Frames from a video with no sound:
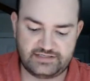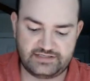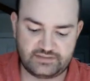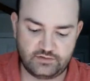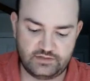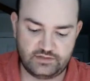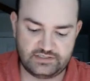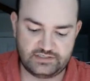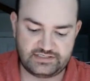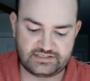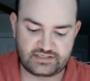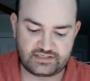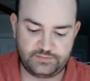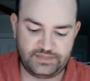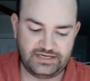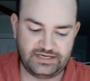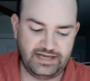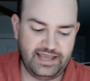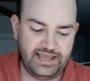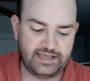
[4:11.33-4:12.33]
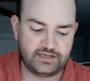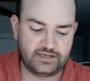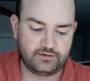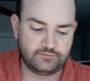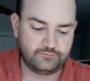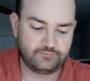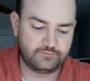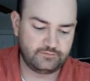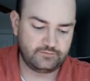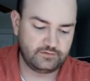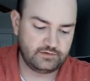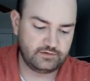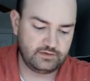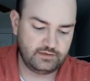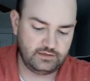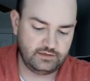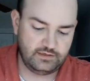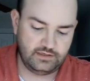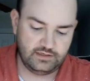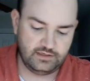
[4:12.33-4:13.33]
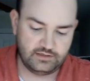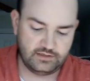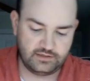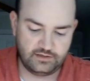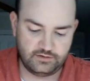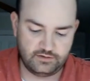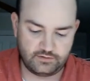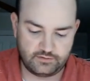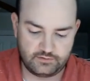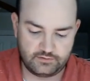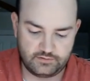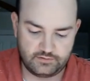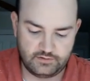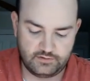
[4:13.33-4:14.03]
So this is going to be negative in here,